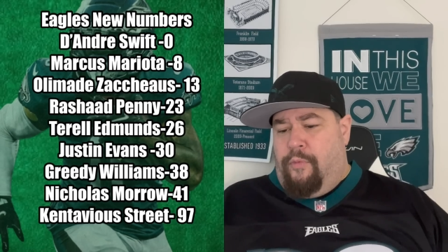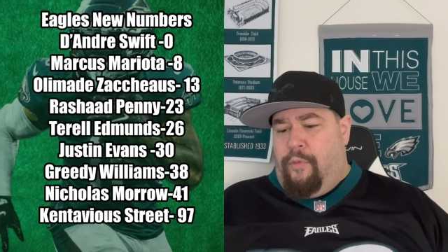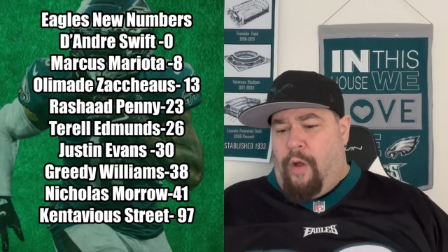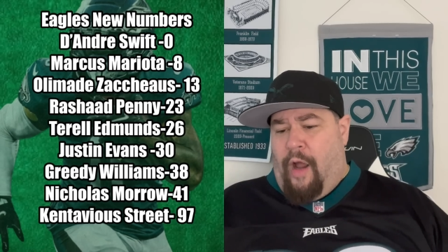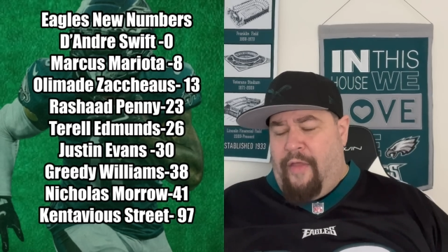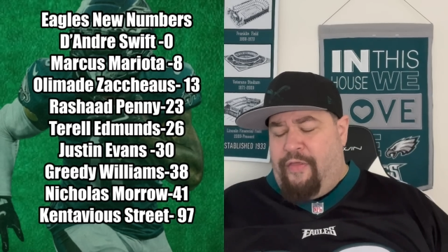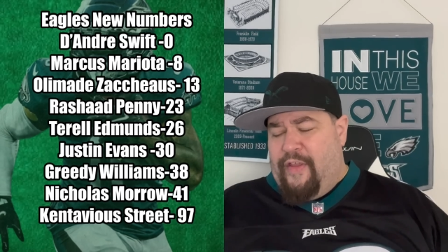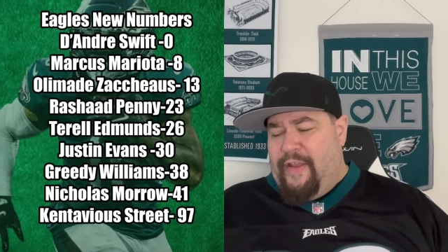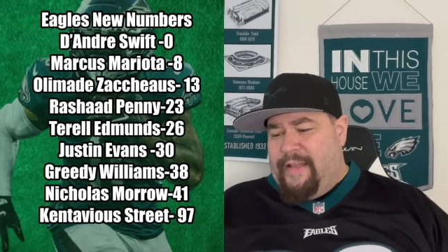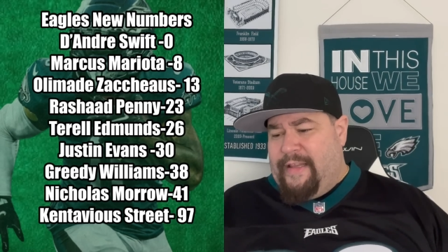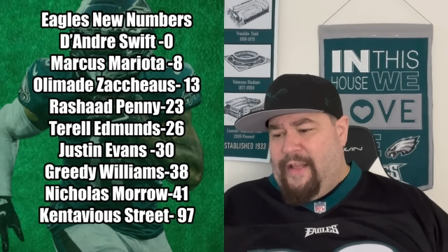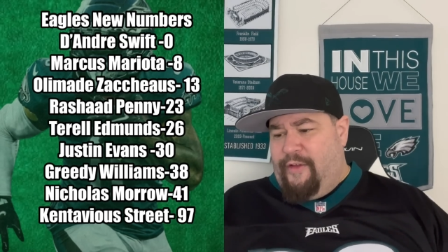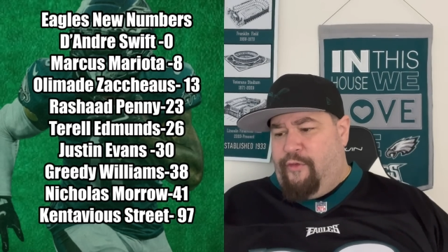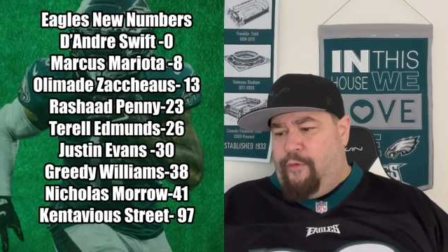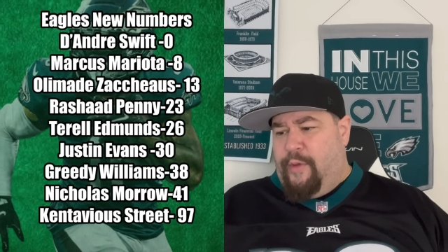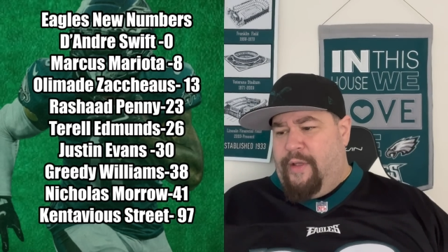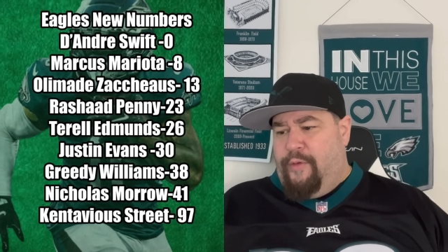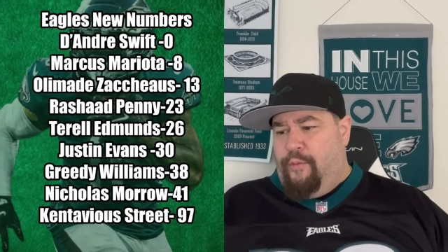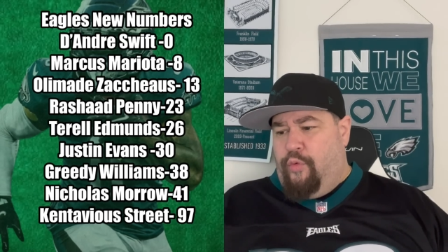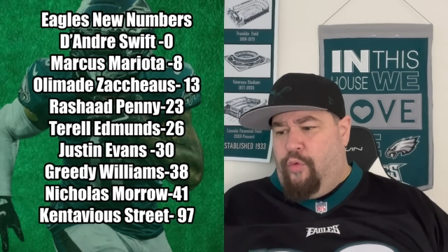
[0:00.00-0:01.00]
I think that's
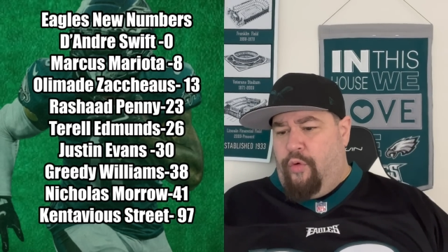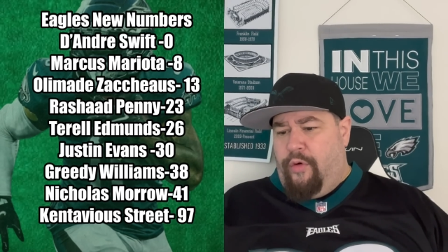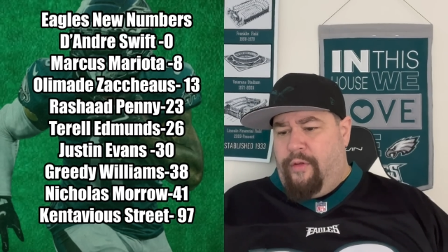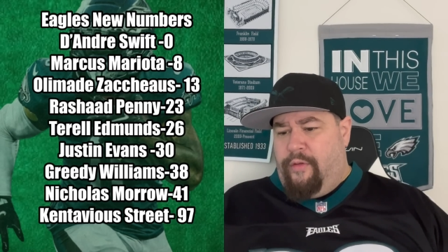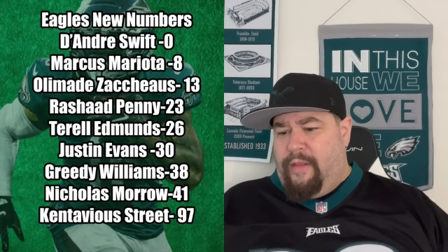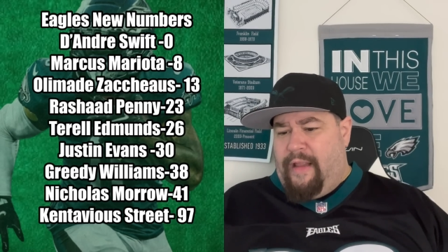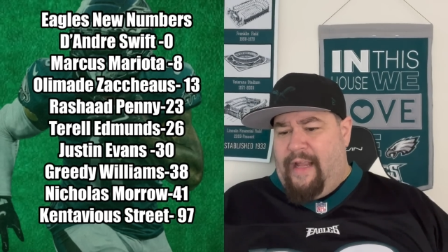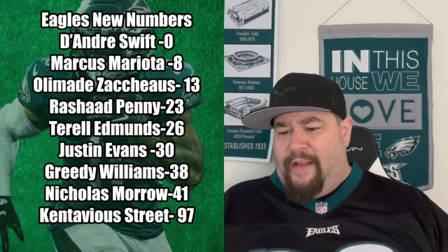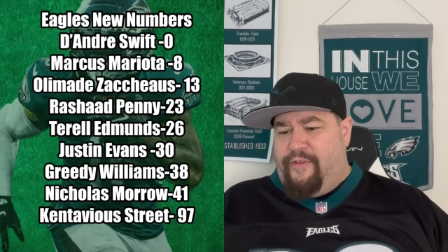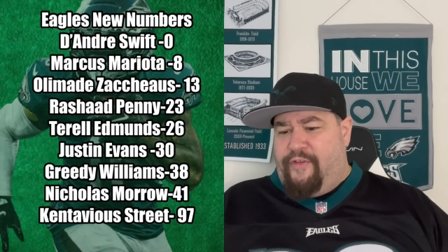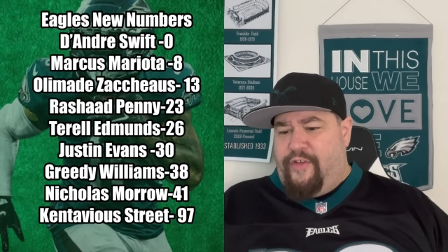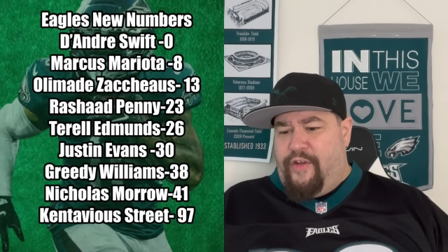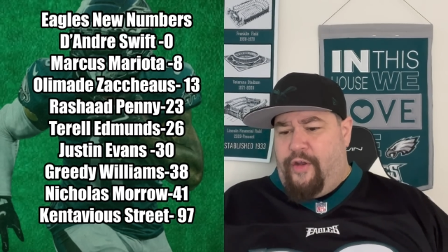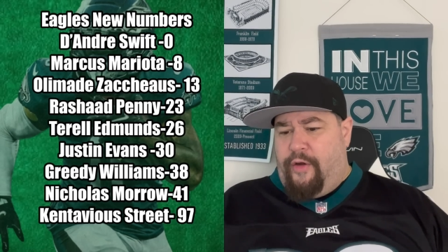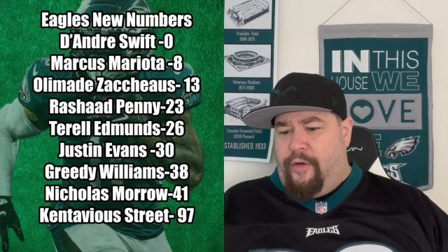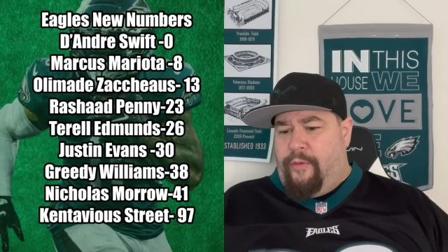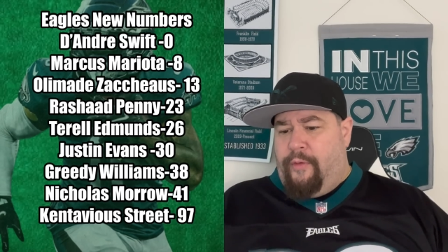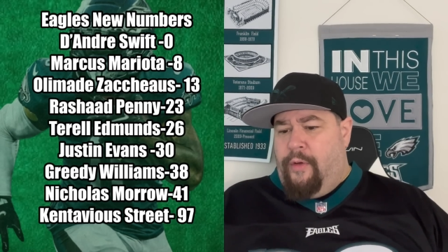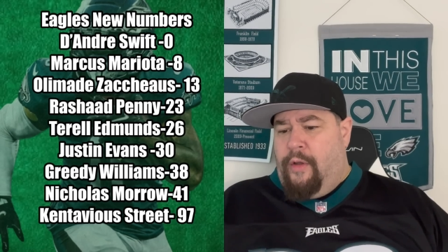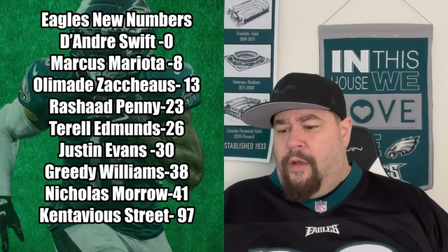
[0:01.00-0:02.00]
what he wore last
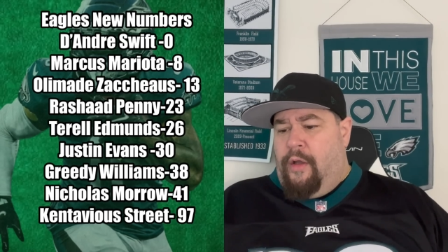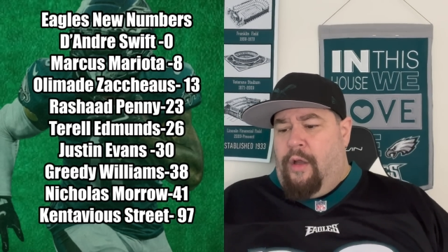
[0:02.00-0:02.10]
year.